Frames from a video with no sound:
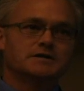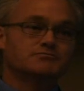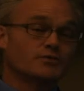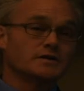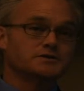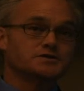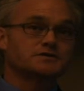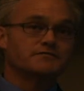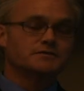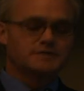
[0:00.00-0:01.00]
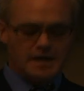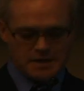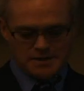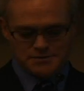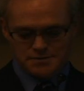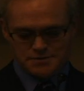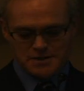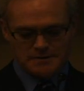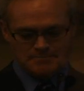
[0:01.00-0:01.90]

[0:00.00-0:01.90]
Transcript: in really just a few decades or so.